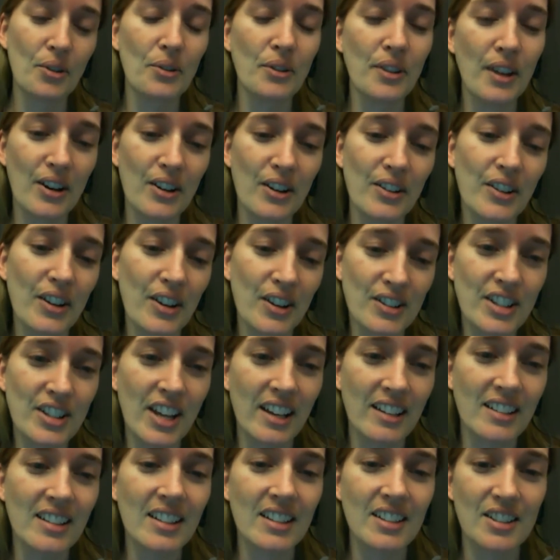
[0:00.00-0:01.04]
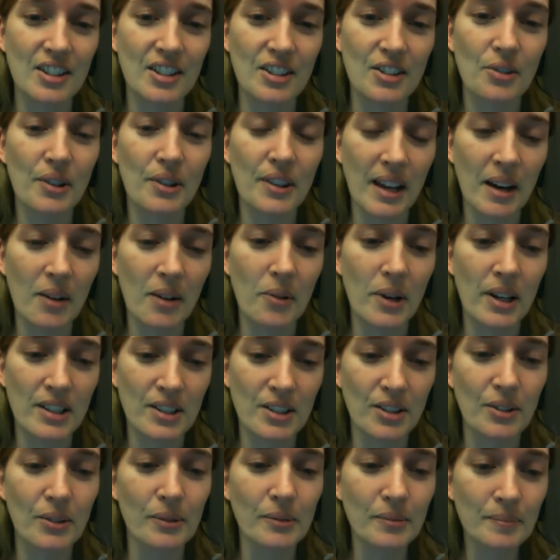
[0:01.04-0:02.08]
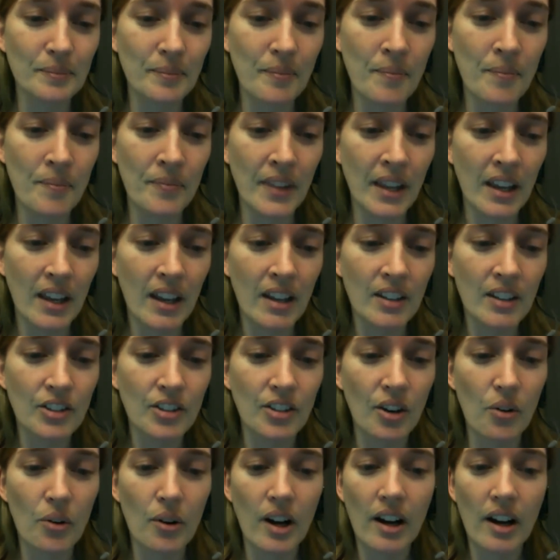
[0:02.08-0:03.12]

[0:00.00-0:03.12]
there are techniques to do it that way too. So